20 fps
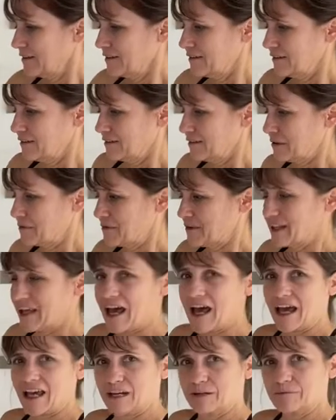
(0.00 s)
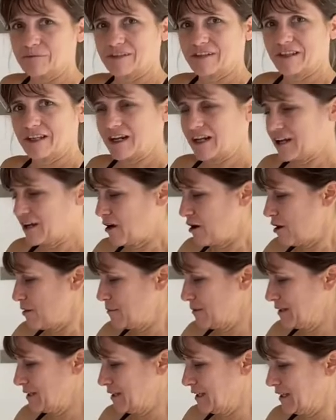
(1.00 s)
some of the items that I
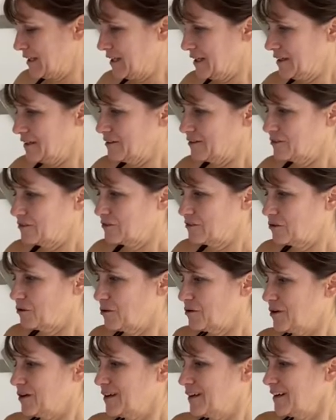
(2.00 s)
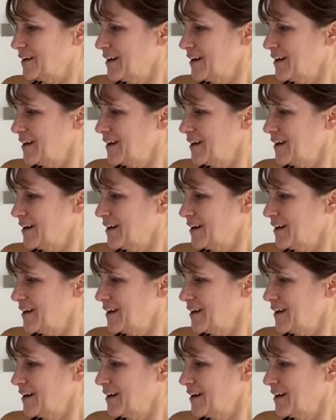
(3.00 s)
commonly store.